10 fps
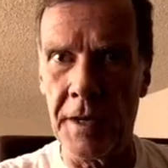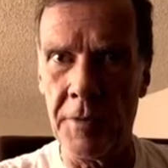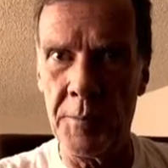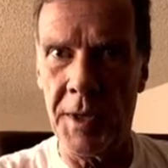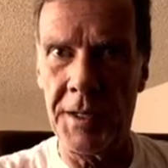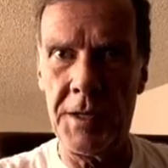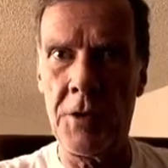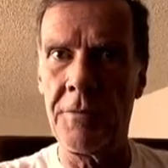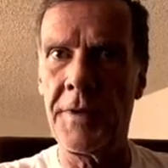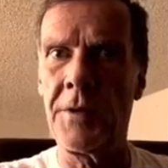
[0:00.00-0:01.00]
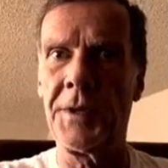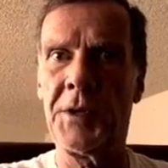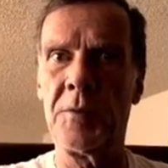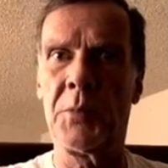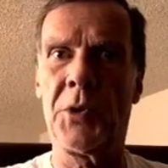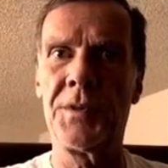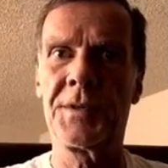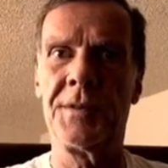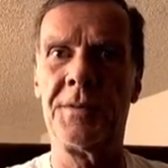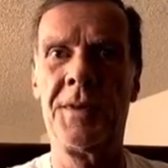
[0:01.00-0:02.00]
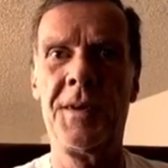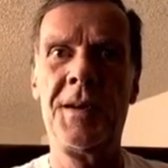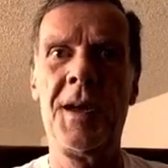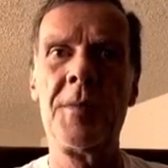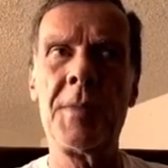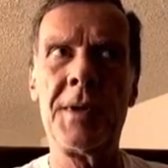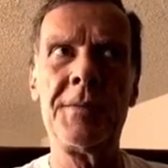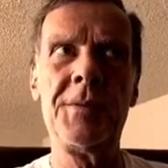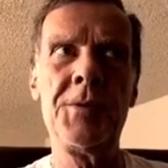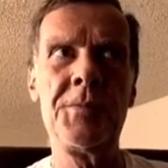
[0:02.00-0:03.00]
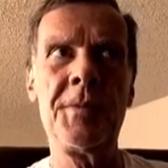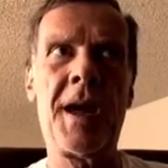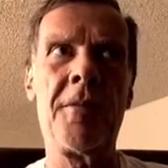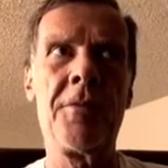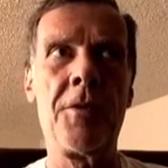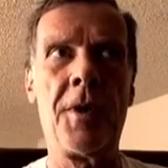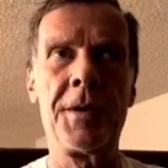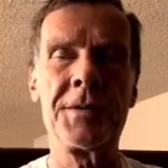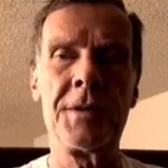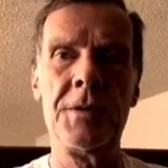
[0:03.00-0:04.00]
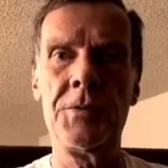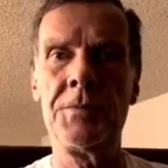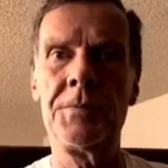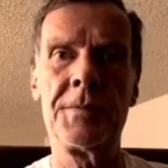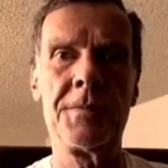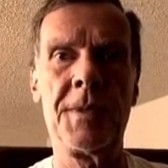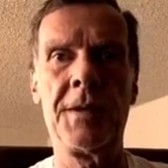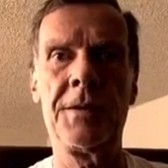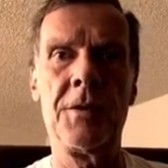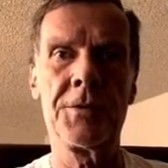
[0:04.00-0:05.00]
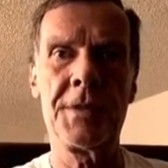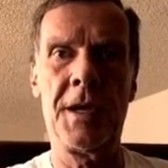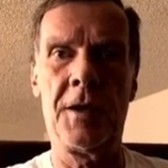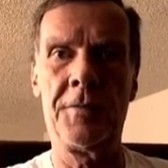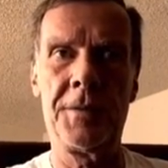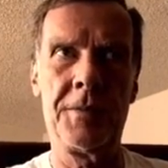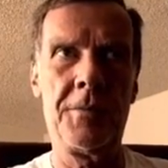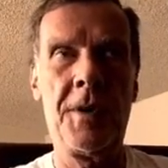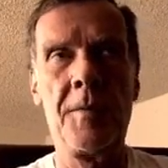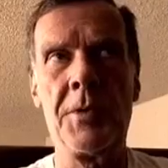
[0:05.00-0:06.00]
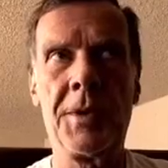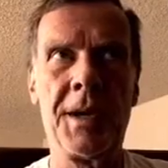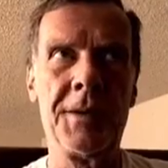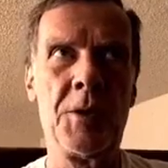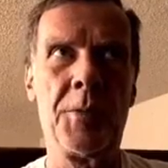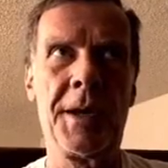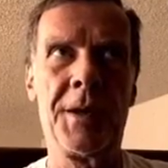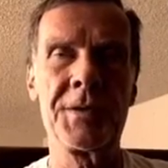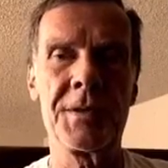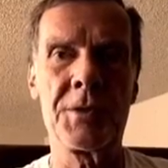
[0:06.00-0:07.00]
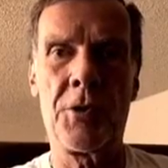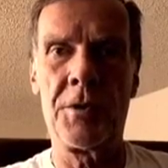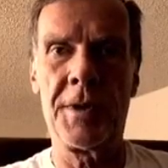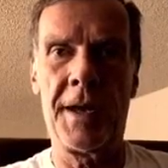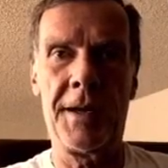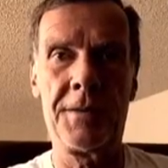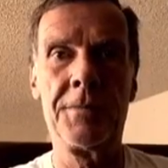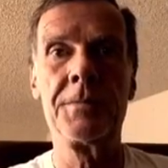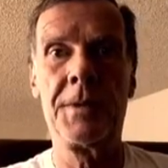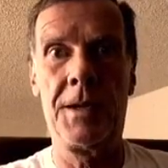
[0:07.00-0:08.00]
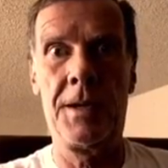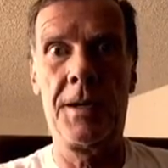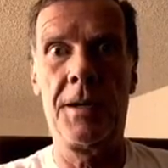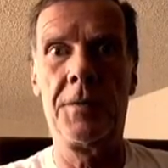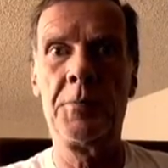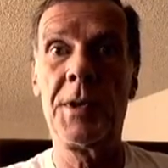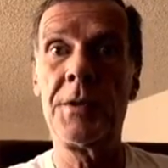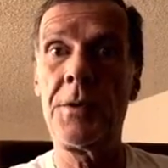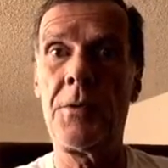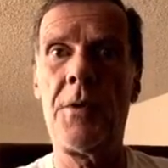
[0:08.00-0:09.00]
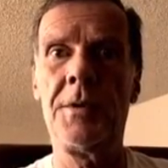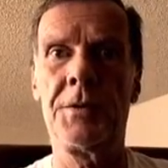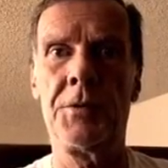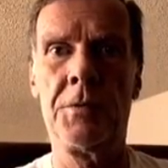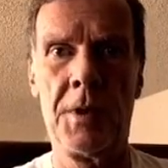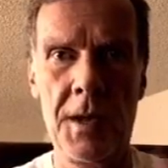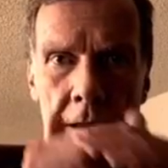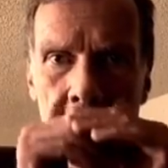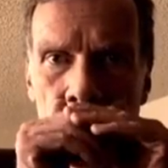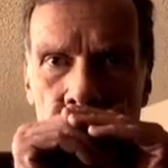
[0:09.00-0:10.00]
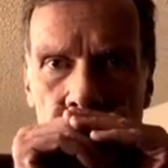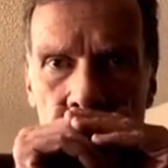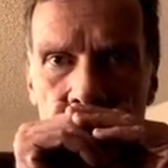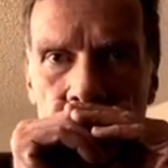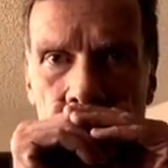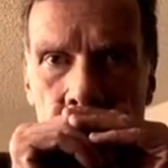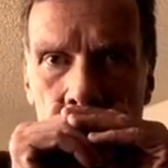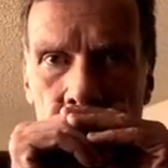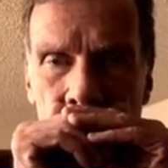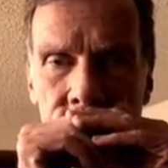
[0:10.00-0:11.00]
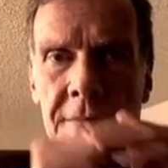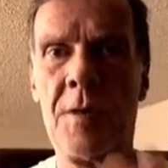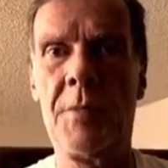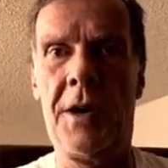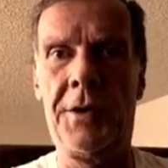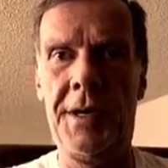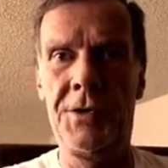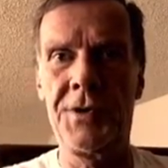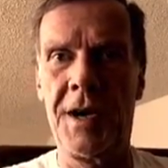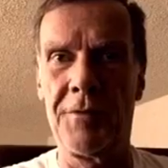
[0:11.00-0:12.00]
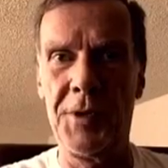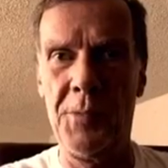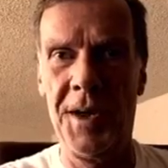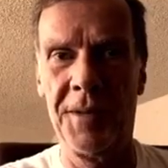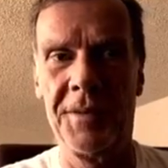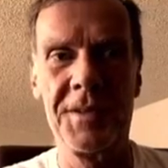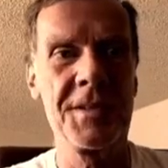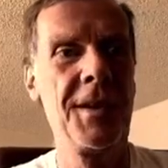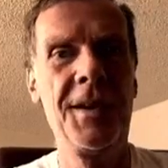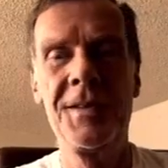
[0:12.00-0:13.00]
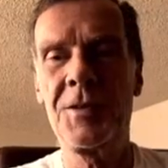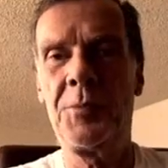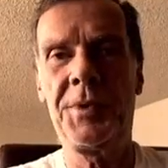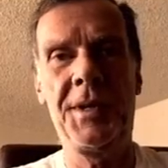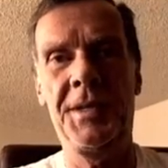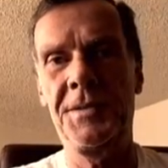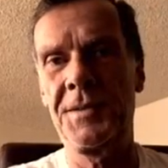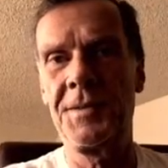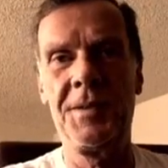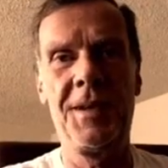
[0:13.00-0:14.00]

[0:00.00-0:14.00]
everybody and you're a fairly good person, and then you have thoughts that you think to yourself that, well, I'm okay, nobody else has heard that. Yeah, but they're going to, very loudly, about each and every one of us. So please,